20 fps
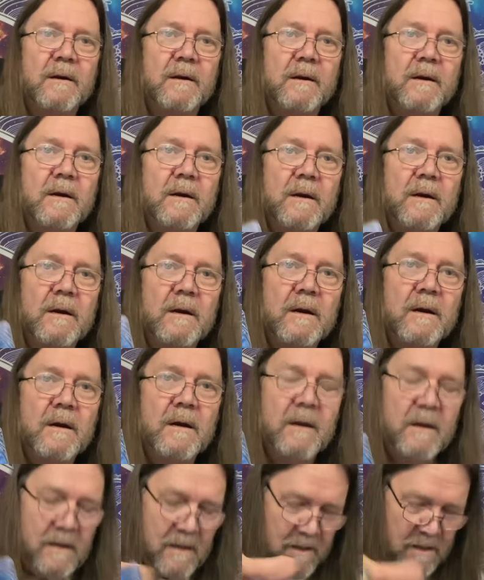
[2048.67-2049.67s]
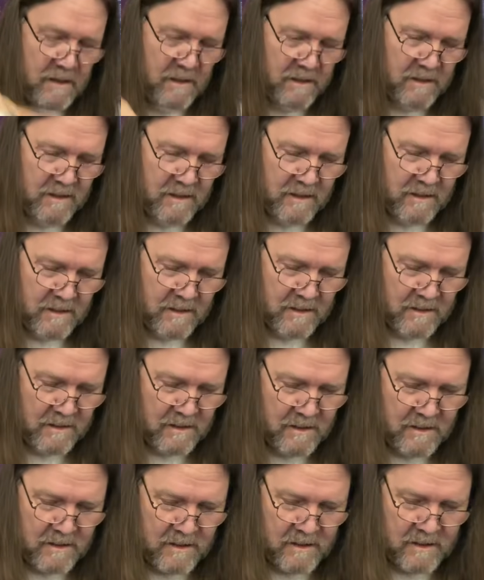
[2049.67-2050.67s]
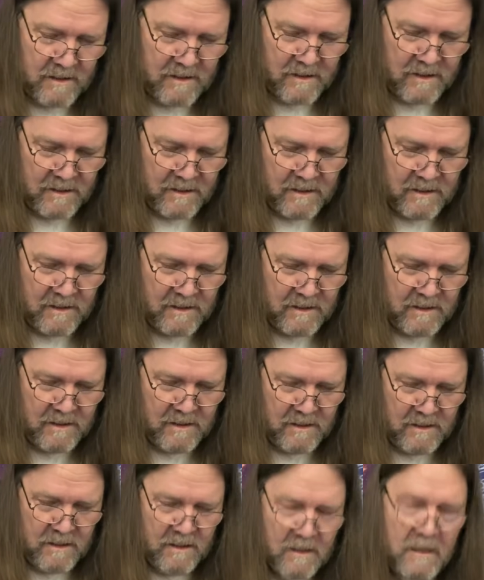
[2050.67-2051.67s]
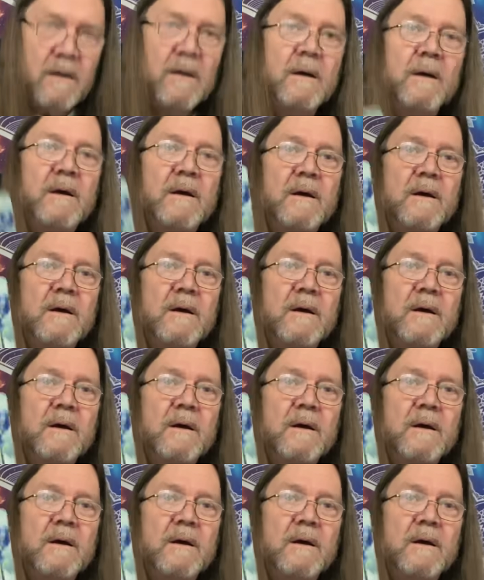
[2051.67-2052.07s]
(no one is talking)